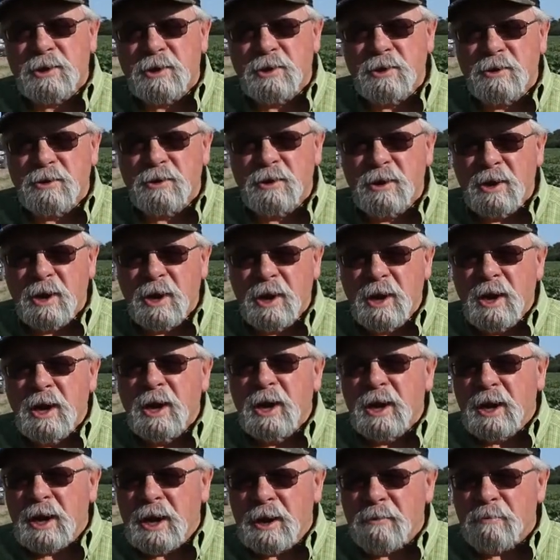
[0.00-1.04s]
to
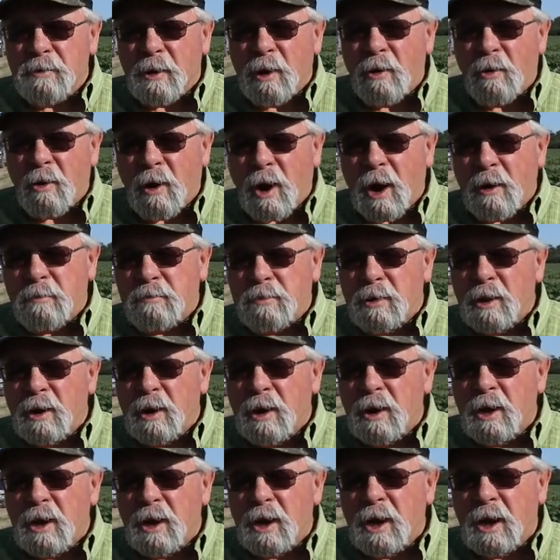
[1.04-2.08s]
keep a crop,
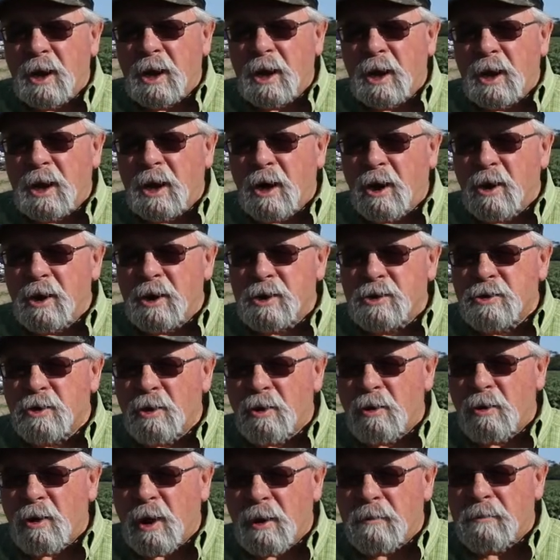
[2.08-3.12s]
uh, artichoke
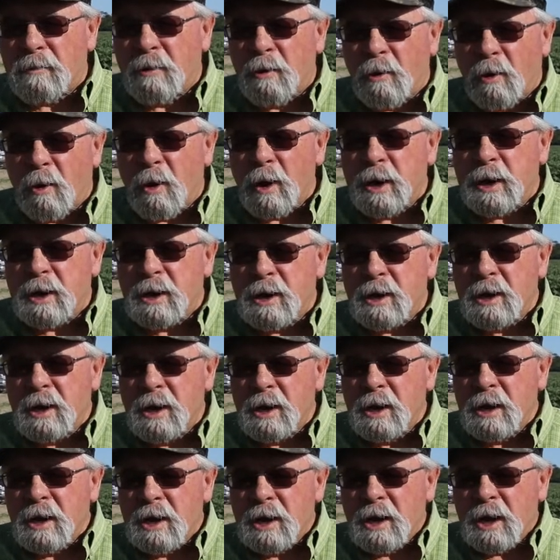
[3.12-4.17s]
crop growing.
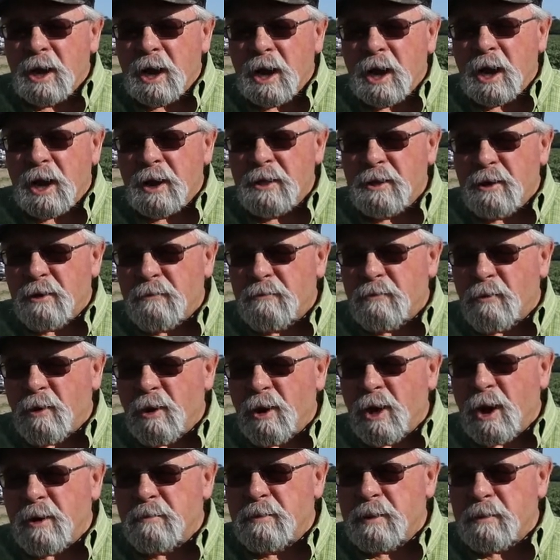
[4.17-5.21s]
Uh, therefore, a
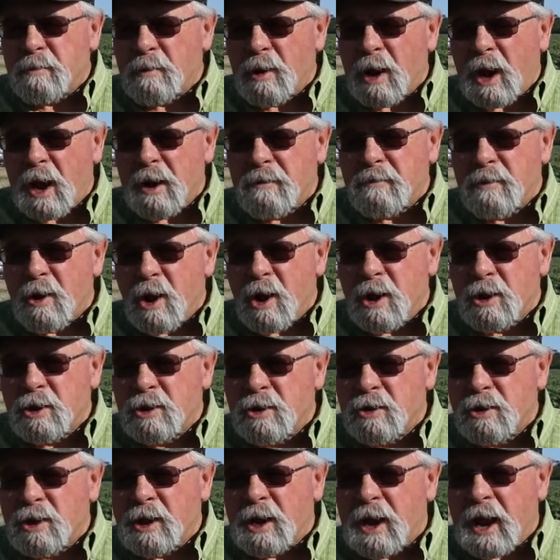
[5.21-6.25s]
lot of people have gone to
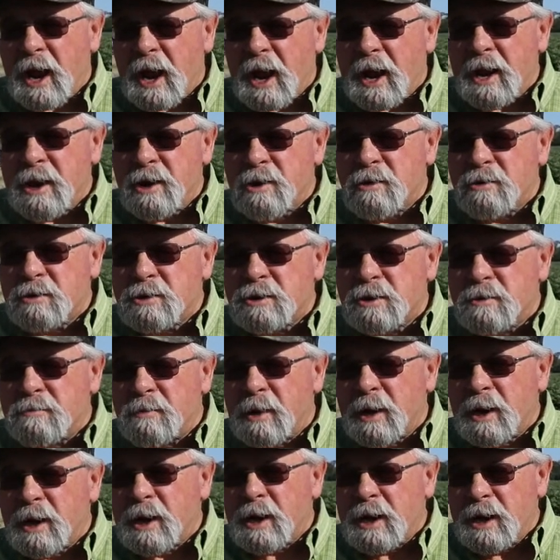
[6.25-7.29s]
the annuals to
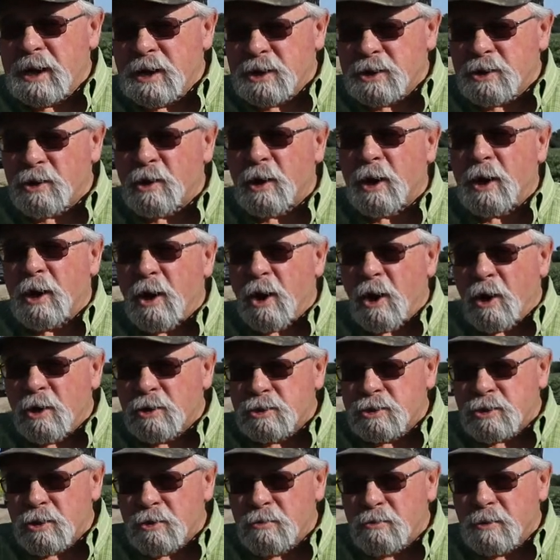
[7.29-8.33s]
make it easier and
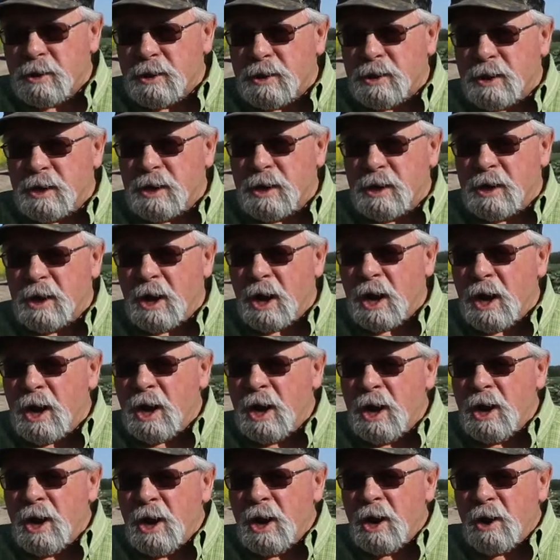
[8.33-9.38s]
also with the uh,
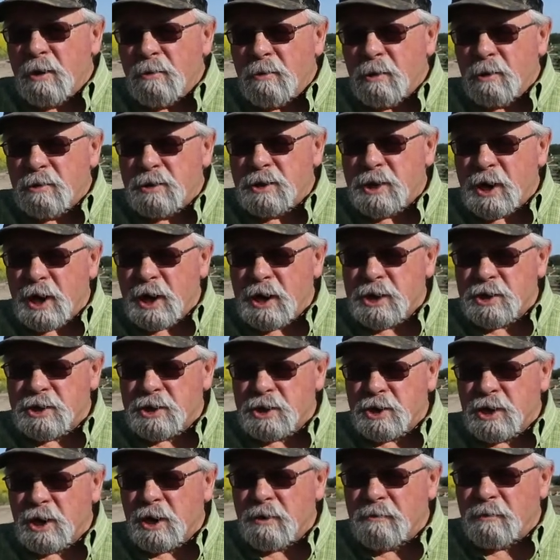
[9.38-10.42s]

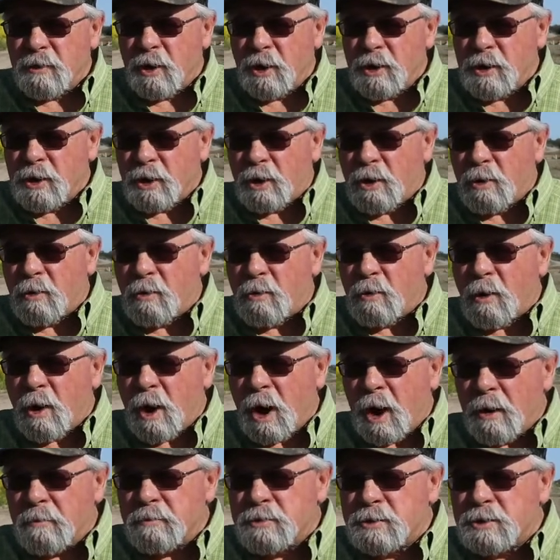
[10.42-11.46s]
rotation of other
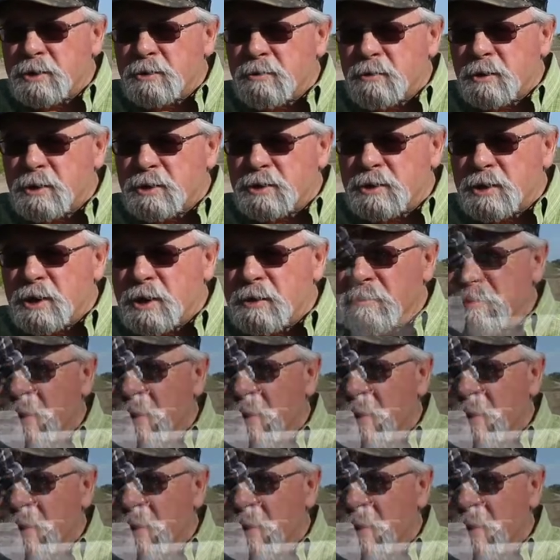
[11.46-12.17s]
crops, which uh,